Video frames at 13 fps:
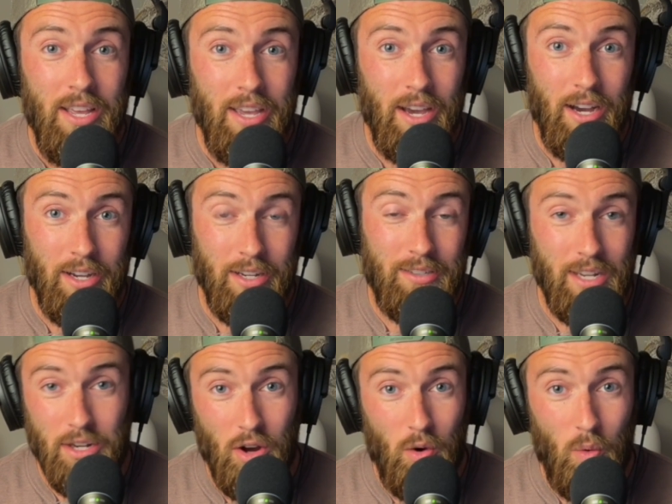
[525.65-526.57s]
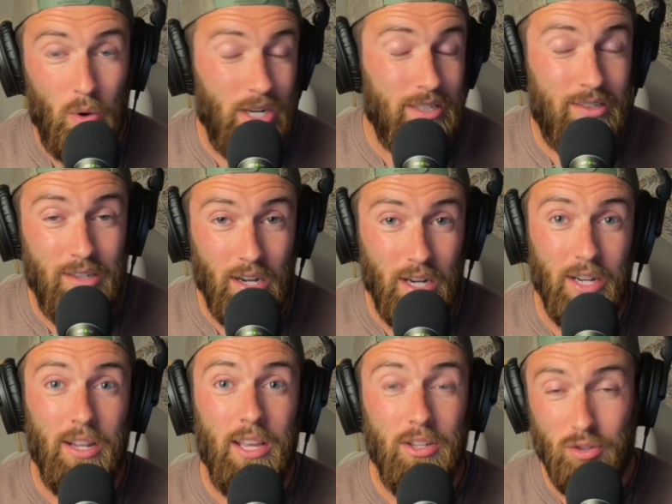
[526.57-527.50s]
because uh, I know what it's
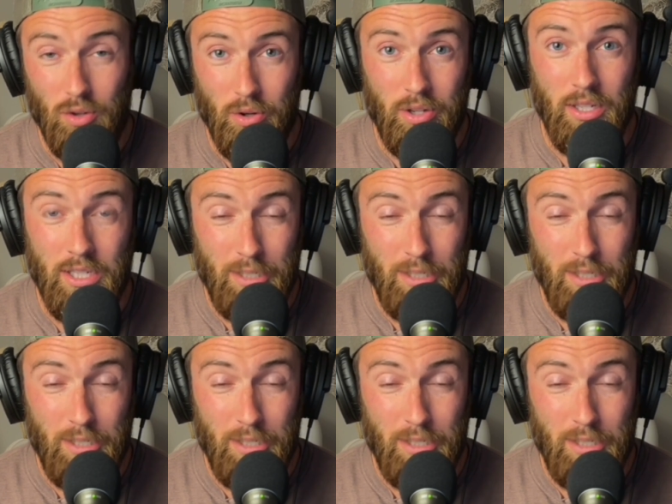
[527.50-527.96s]
done historically